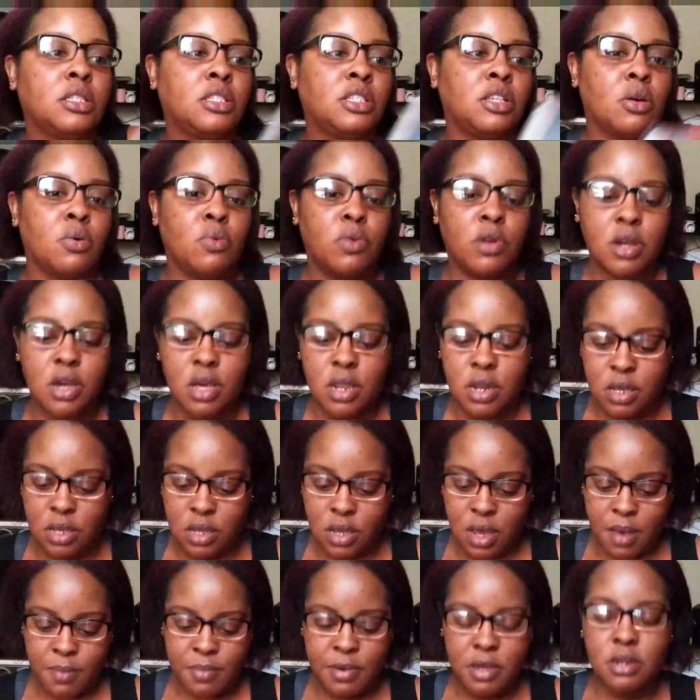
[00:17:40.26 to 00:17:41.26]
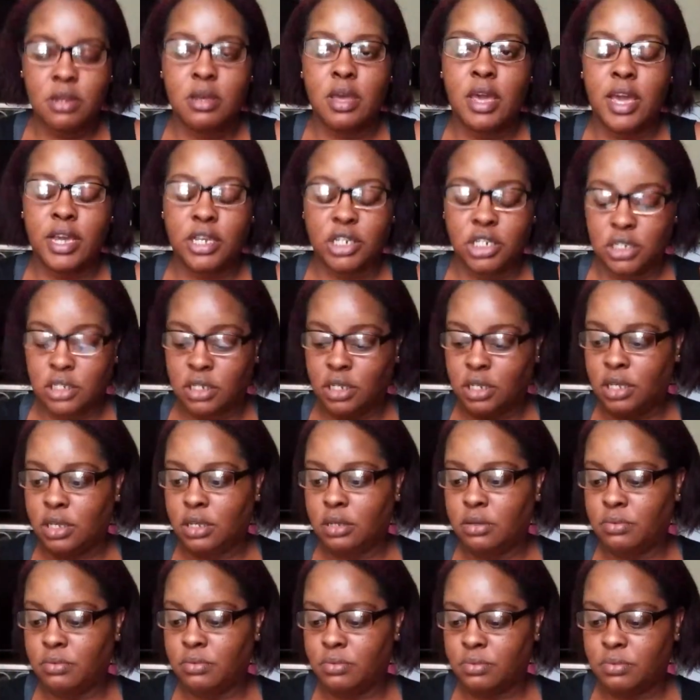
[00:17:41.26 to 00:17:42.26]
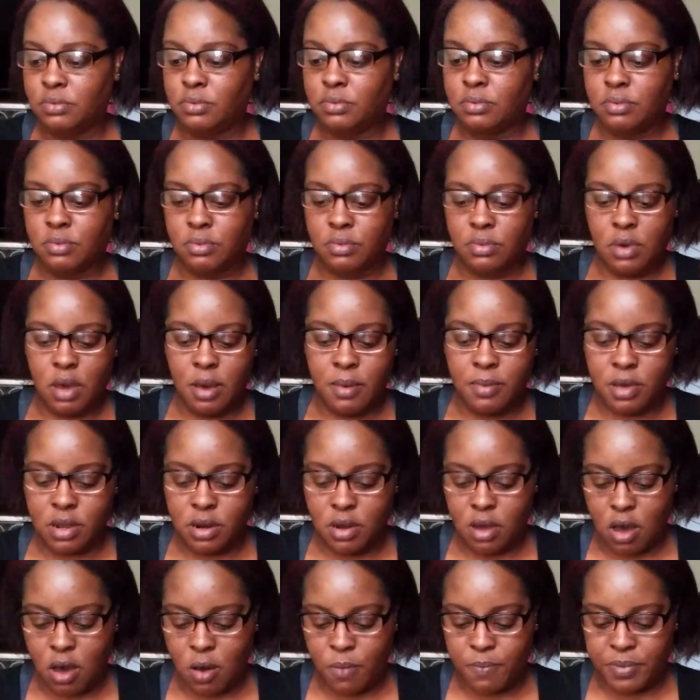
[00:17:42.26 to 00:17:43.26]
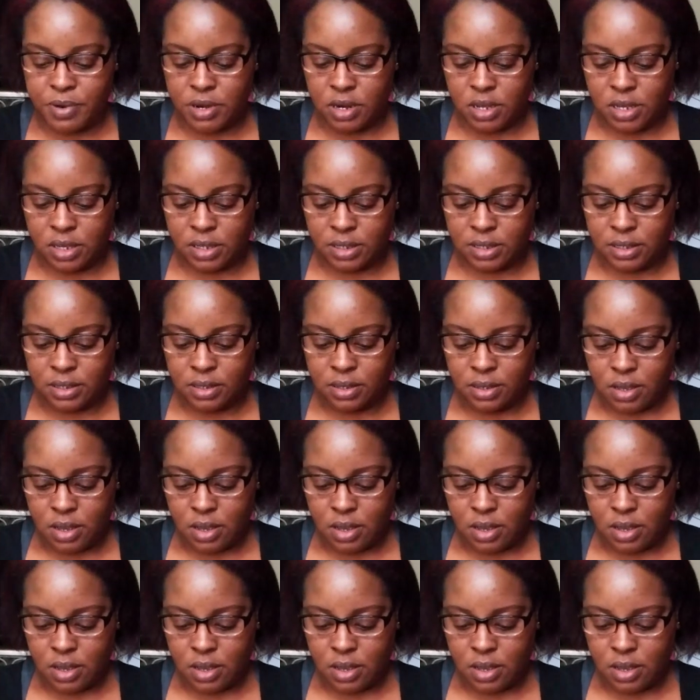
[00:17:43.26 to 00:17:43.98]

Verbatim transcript: so we're gonna, I'm gonna actually, I'm gonna open this.